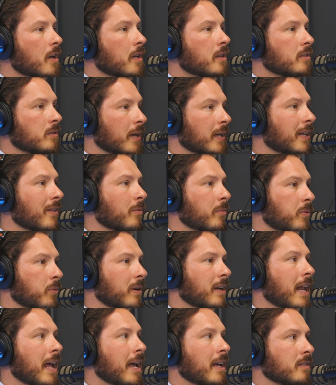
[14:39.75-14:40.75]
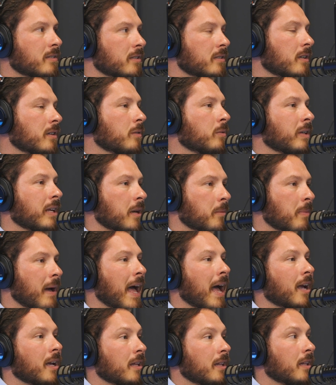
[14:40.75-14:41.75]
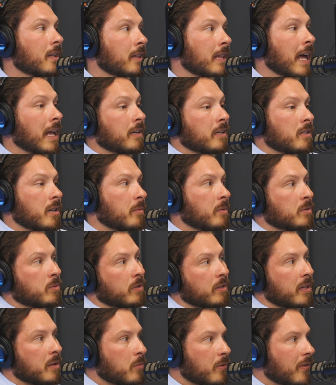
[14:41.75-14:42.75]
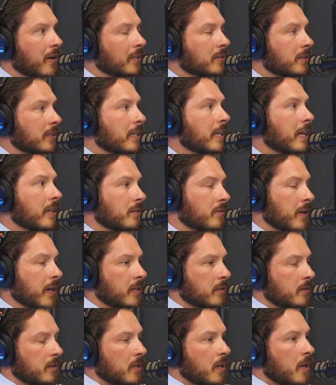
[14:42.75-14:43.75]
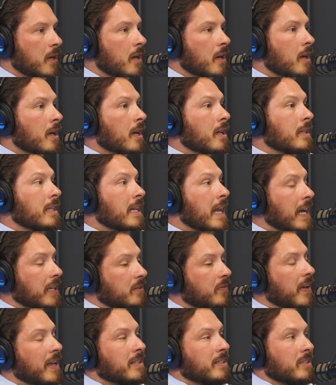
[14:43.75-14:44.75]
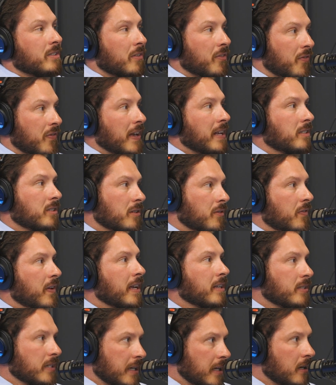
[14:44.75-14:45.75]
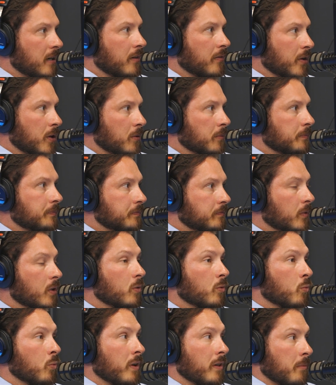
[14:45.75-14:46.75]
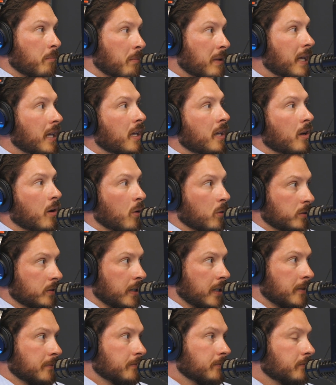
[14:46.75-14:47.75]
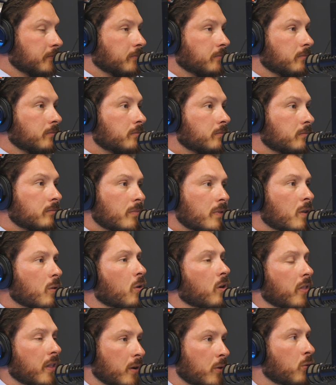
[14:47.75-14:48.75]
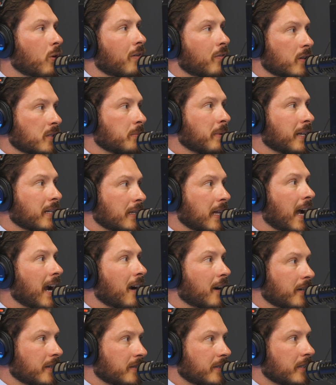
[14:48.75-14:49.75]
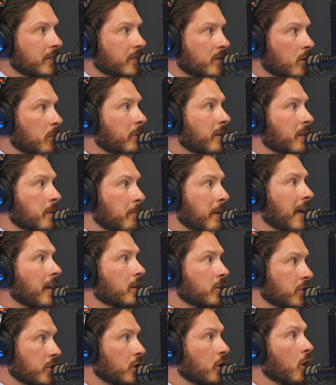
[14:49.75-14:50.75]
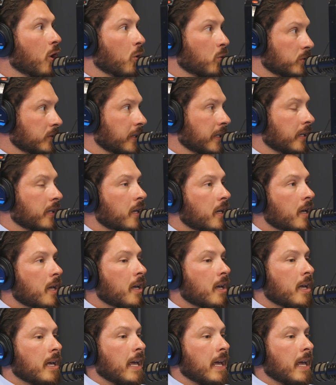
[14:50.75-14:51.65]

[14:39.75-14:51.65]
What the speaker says: So I give them 3 days, we get it back. That determines whether they move on to the next phase. The next phase is a face-to-face interview with me only, or whoever's making the hiring decision, or be the manager only.